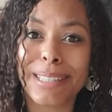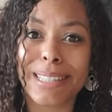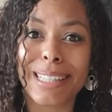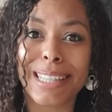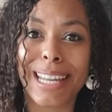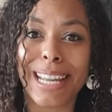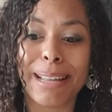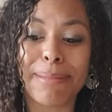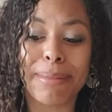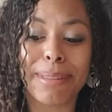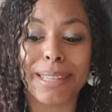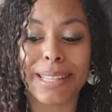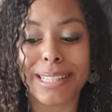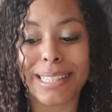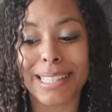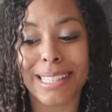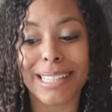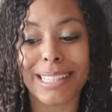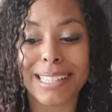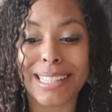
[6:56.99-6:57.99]
Just the aim of
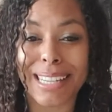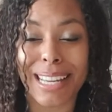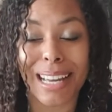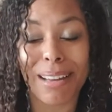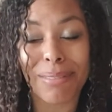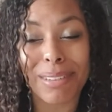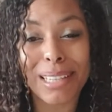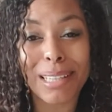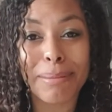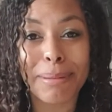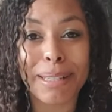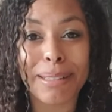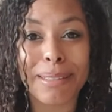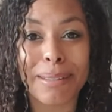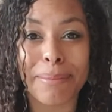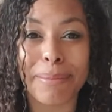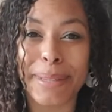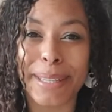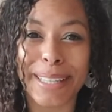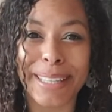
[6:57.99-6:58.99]
this is just to have a little bit of
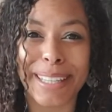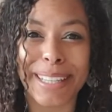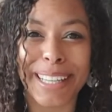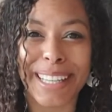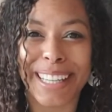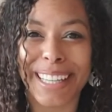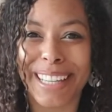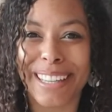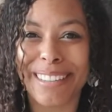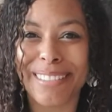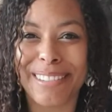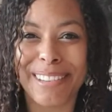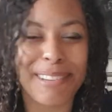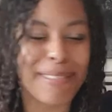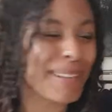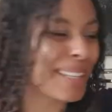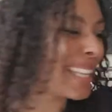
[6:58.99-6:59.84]
something that I can go through